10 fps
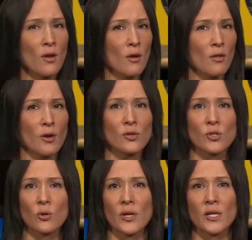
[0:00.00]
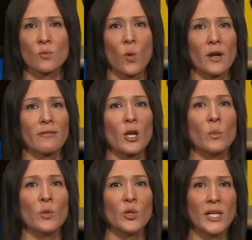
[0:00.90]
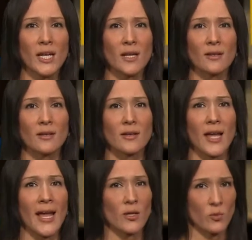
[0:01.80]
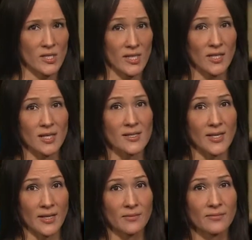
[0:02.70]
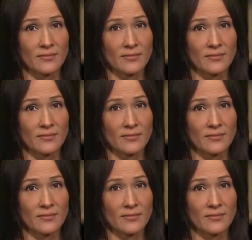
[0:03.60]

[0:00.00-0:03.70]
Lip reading: Their story is one of community and resiliency.